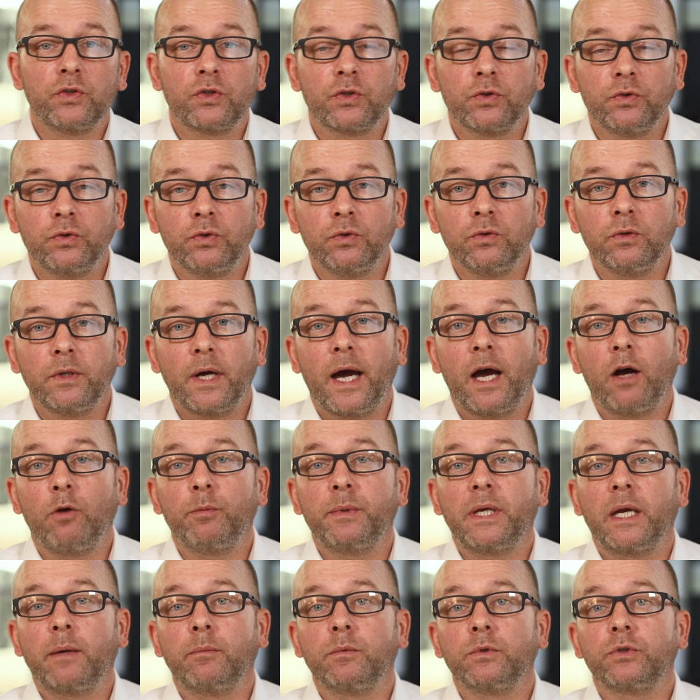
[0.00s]
tool, I'll
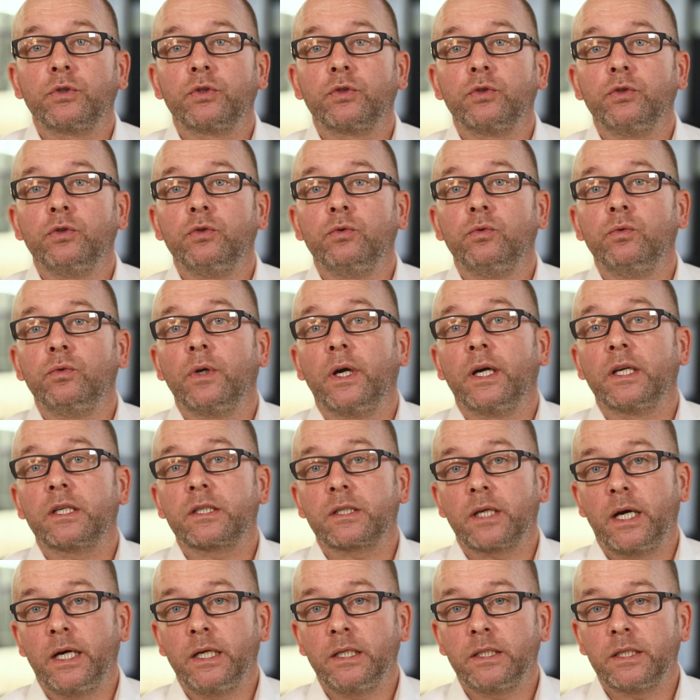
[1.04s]
be able to
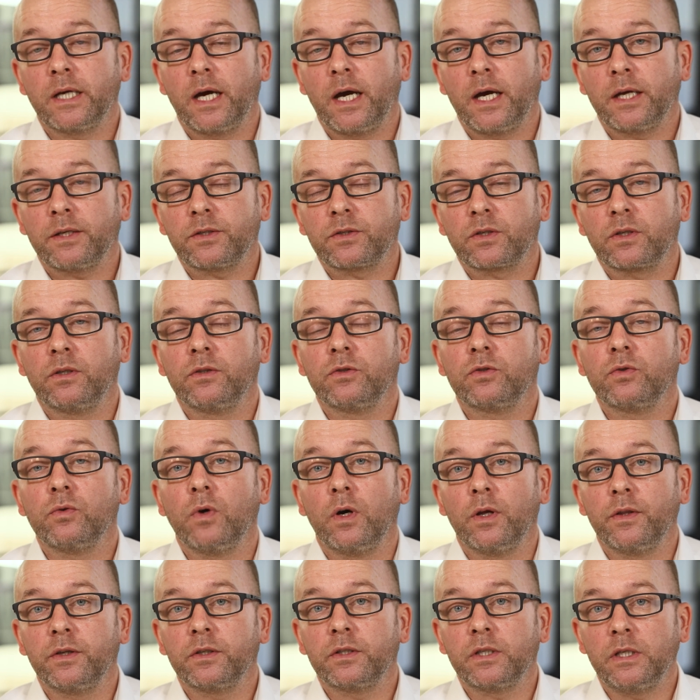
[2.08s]
assign tasks to
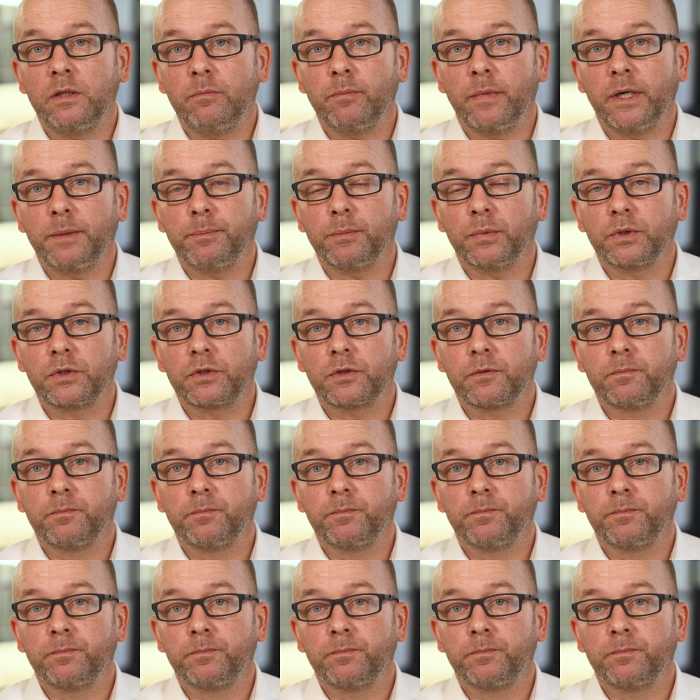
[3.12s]
other team members.